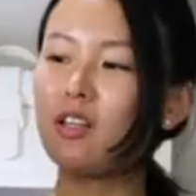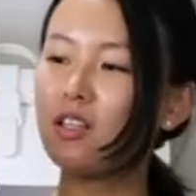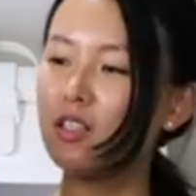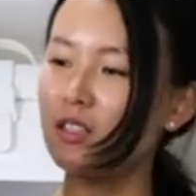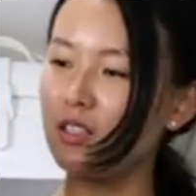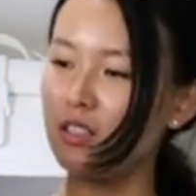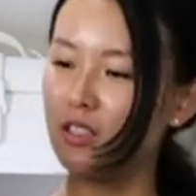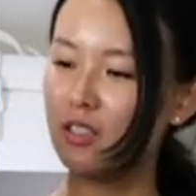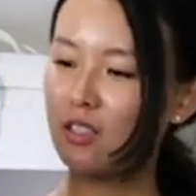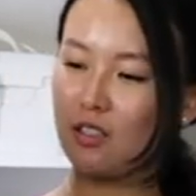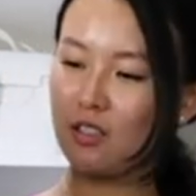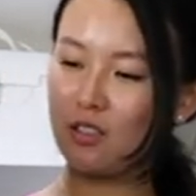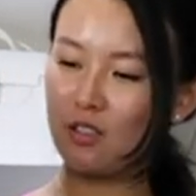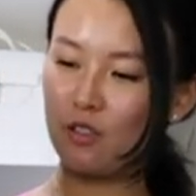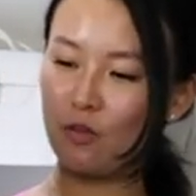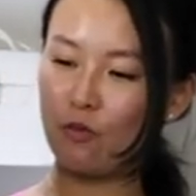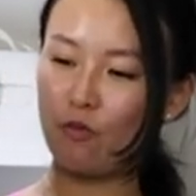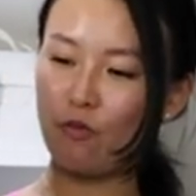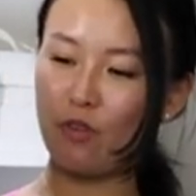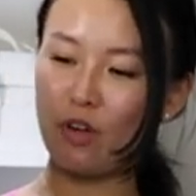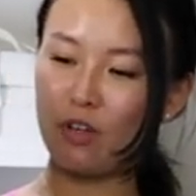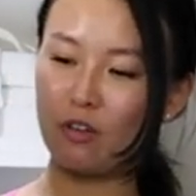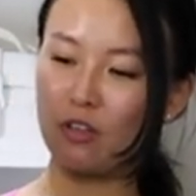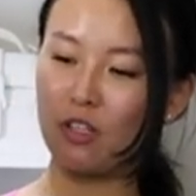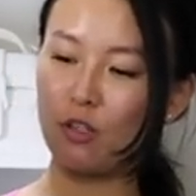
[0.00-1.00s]
because it is a
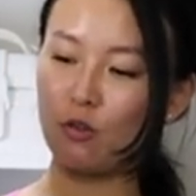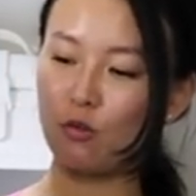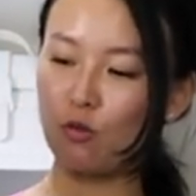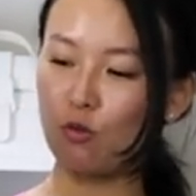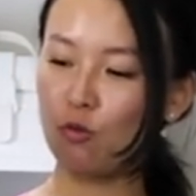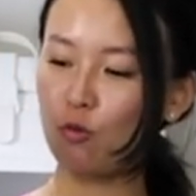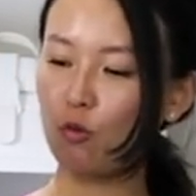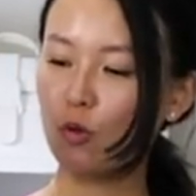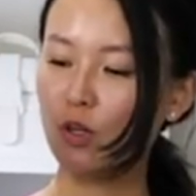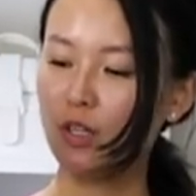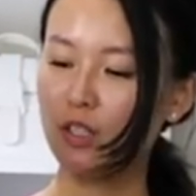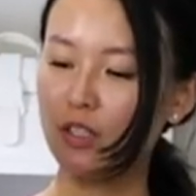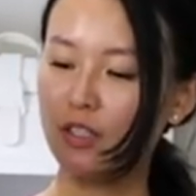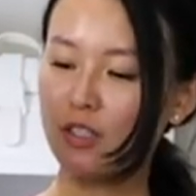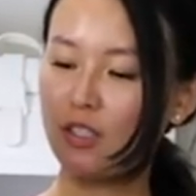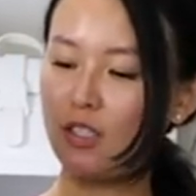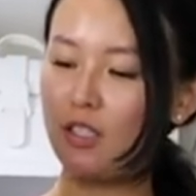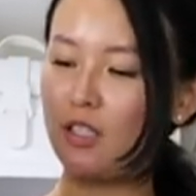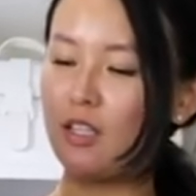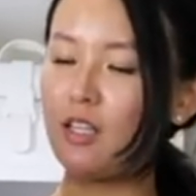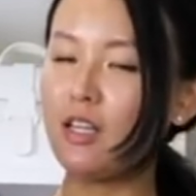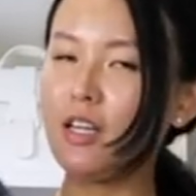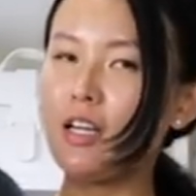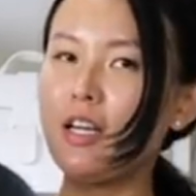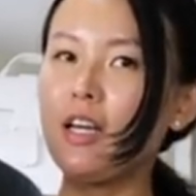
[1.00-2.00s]
very good
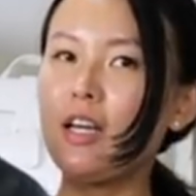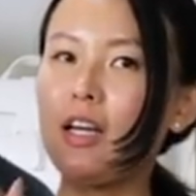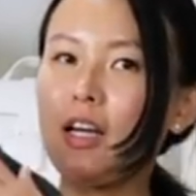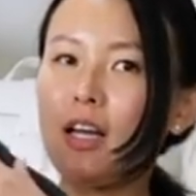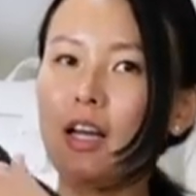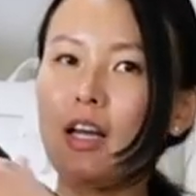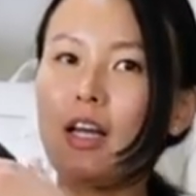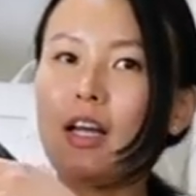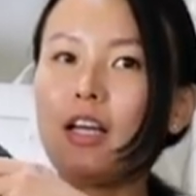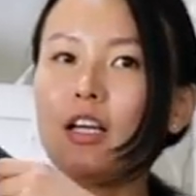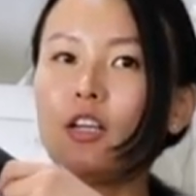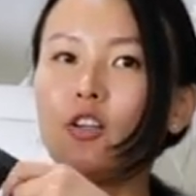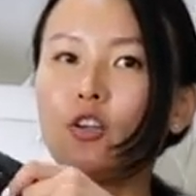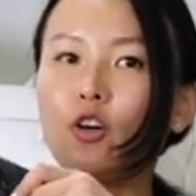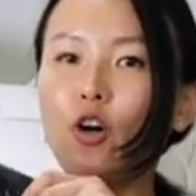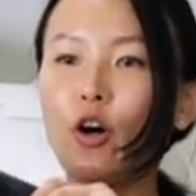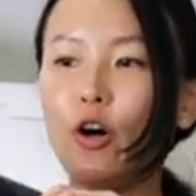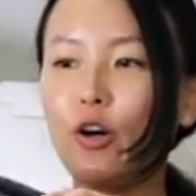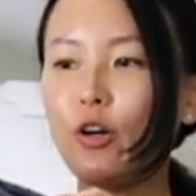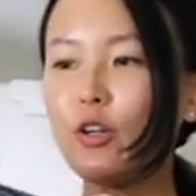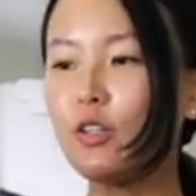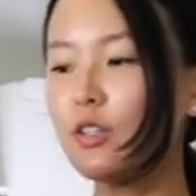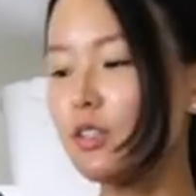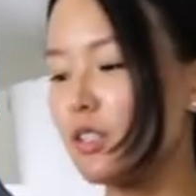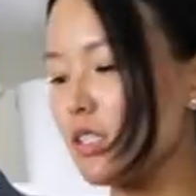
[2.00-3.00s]
quality
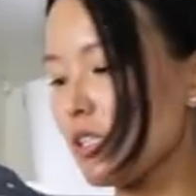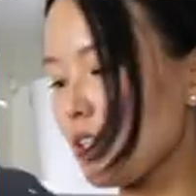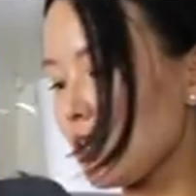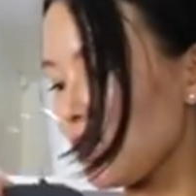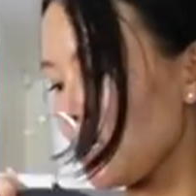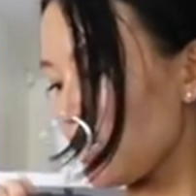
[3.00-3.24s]
coat.